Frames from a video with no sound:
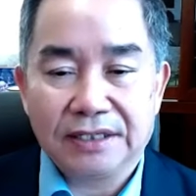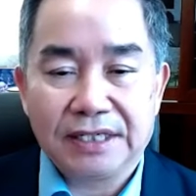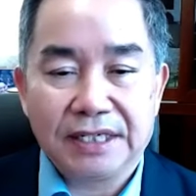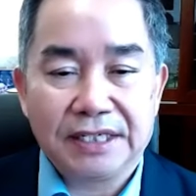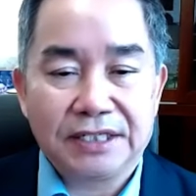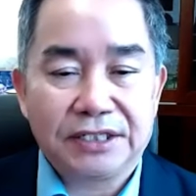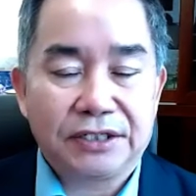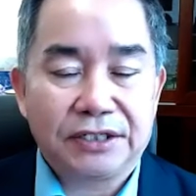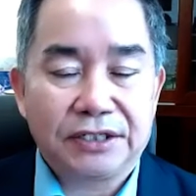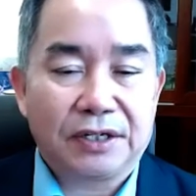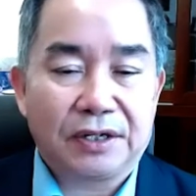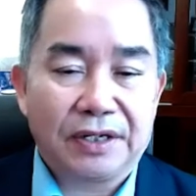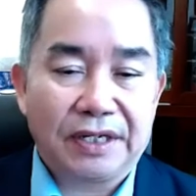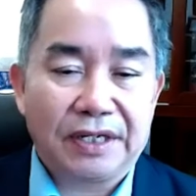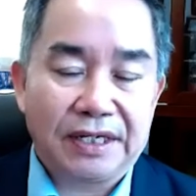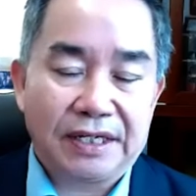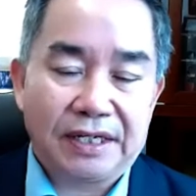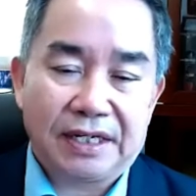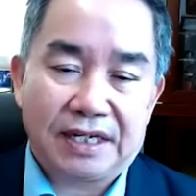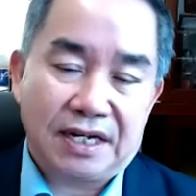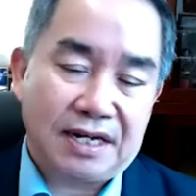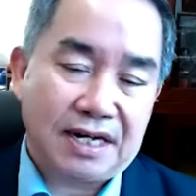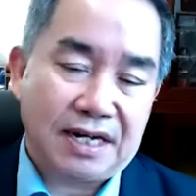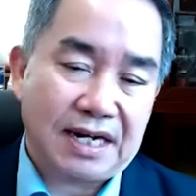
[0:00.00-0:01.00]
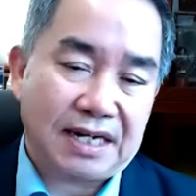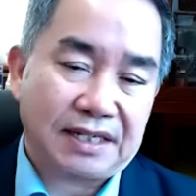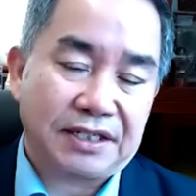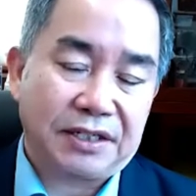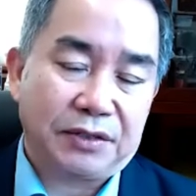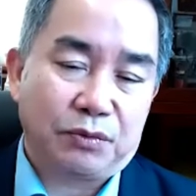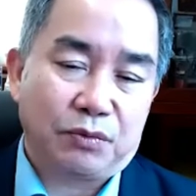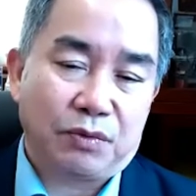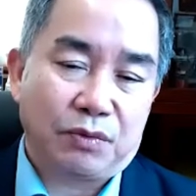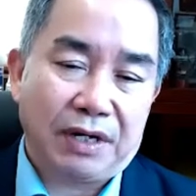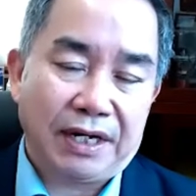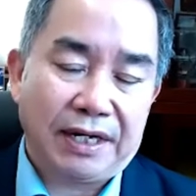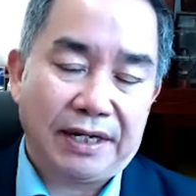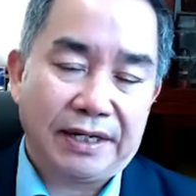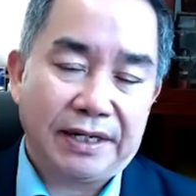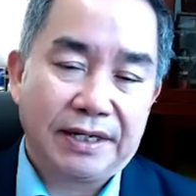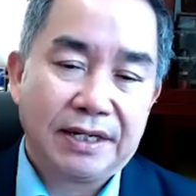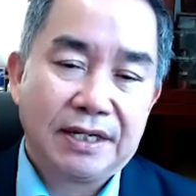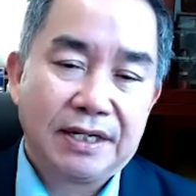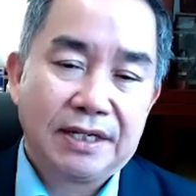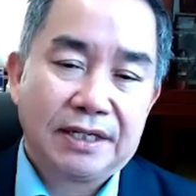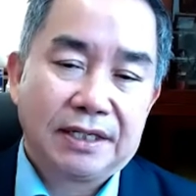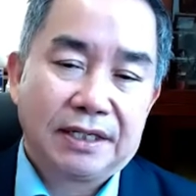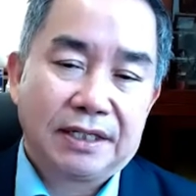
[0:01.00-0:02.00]
digitally connected way.
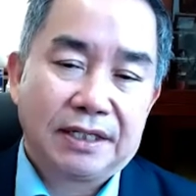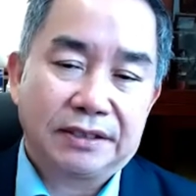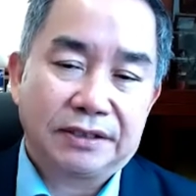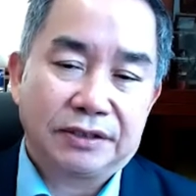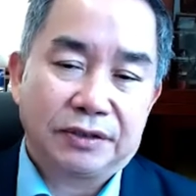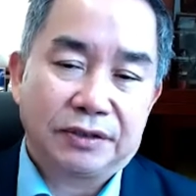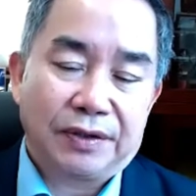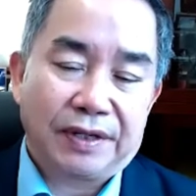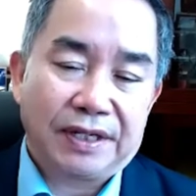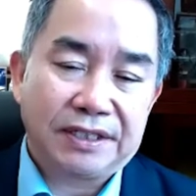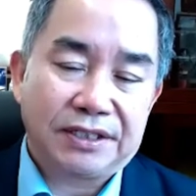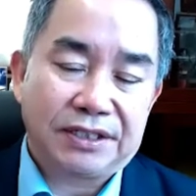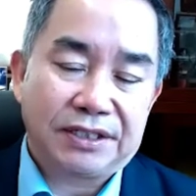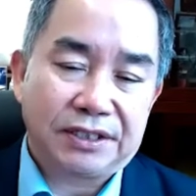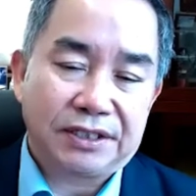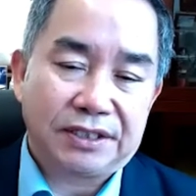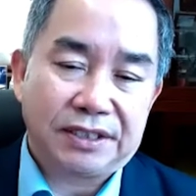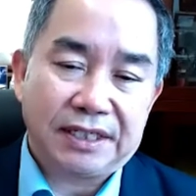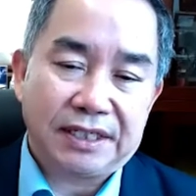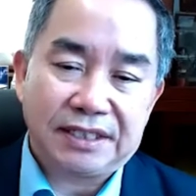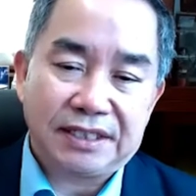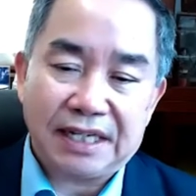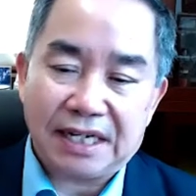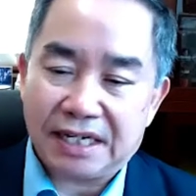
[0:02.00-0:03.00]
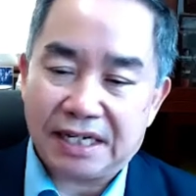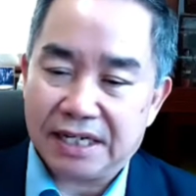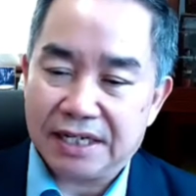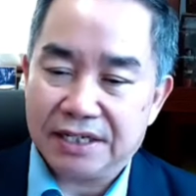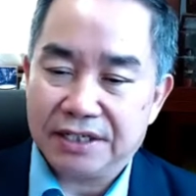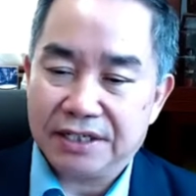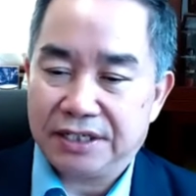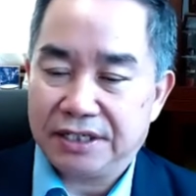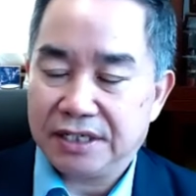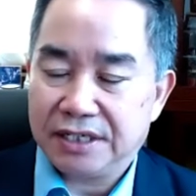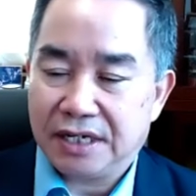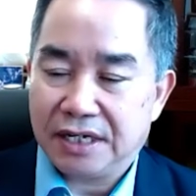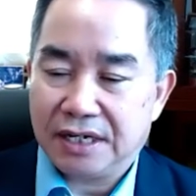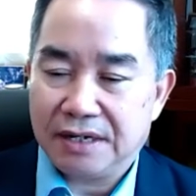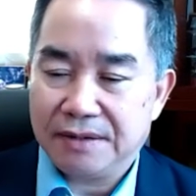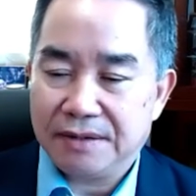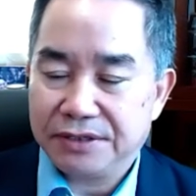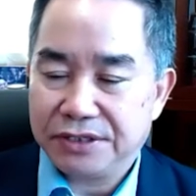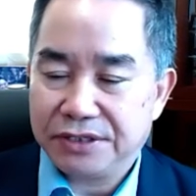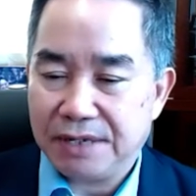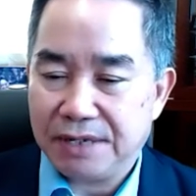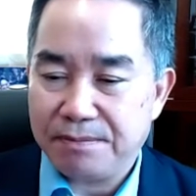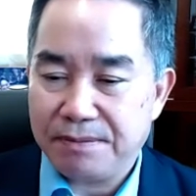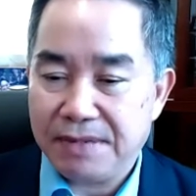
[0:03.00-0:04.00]
So this is the second
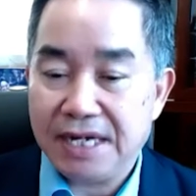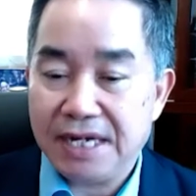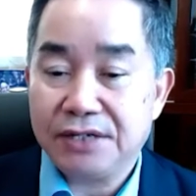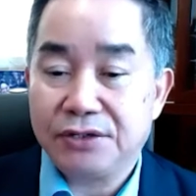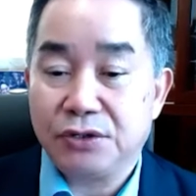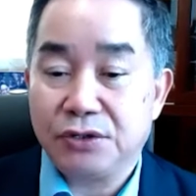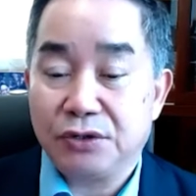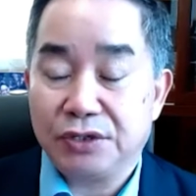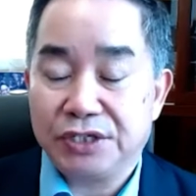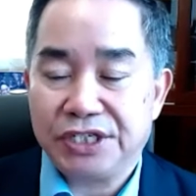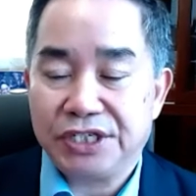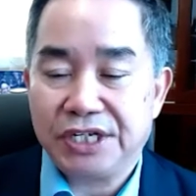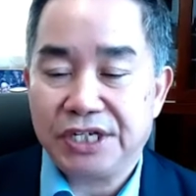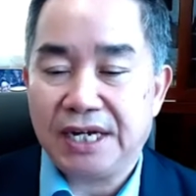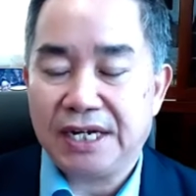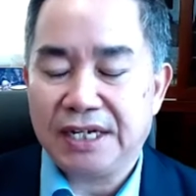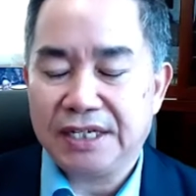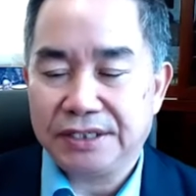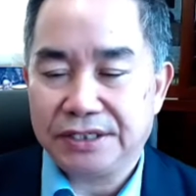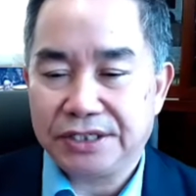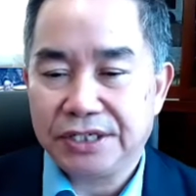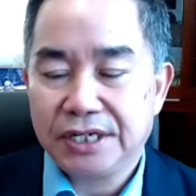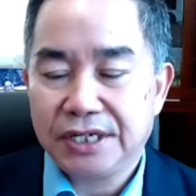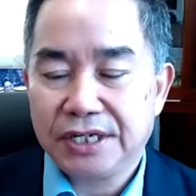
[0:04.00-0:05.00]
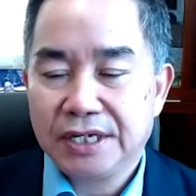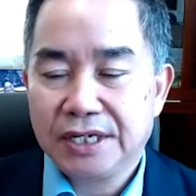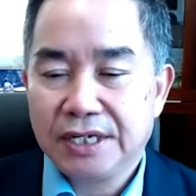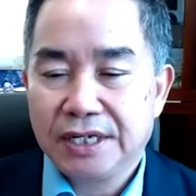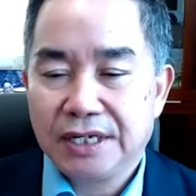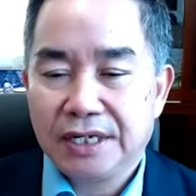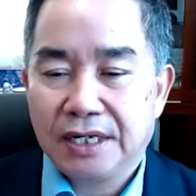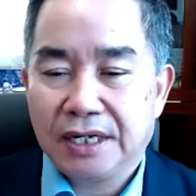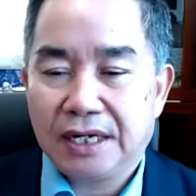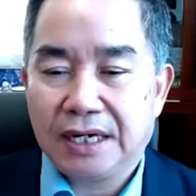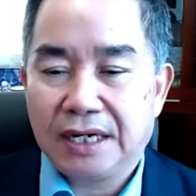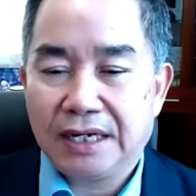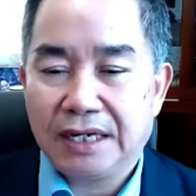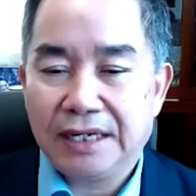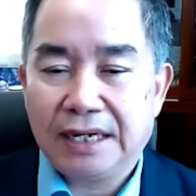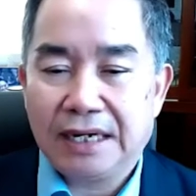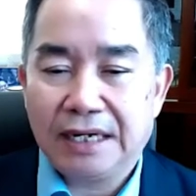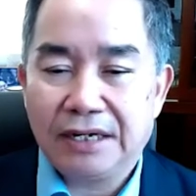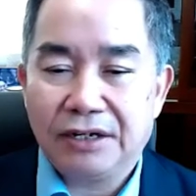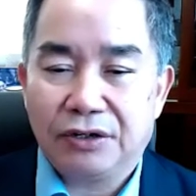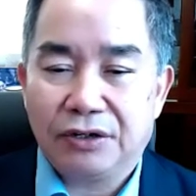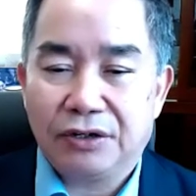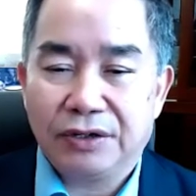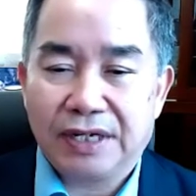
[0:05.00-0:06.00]
major change.
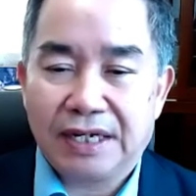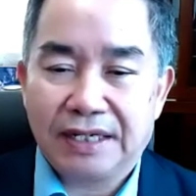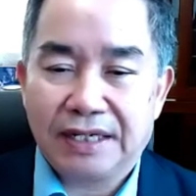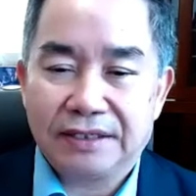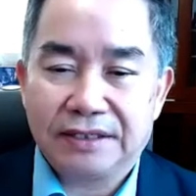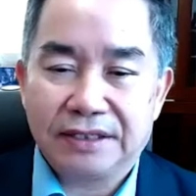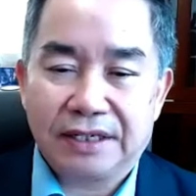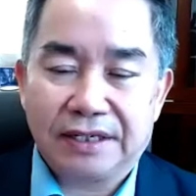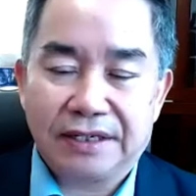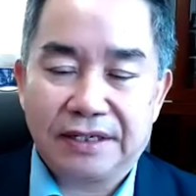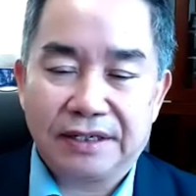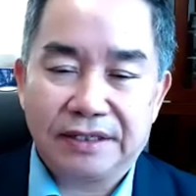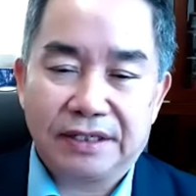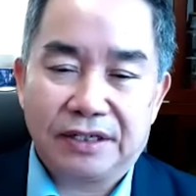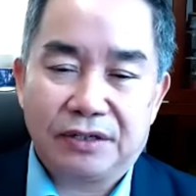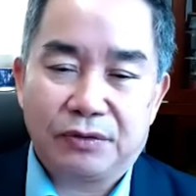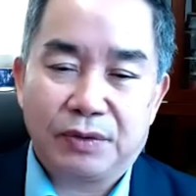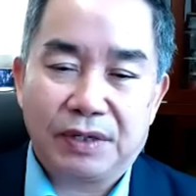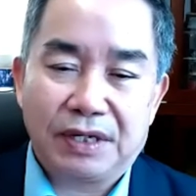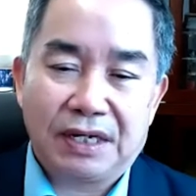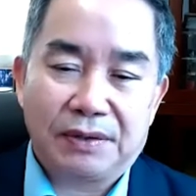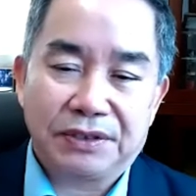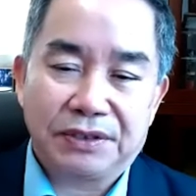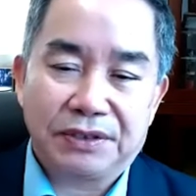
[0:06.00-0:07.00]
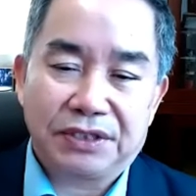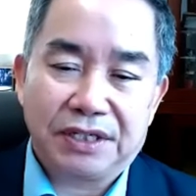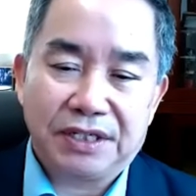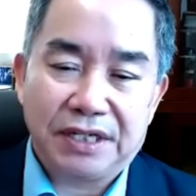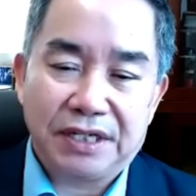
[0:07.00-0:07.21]
I know that, when I was at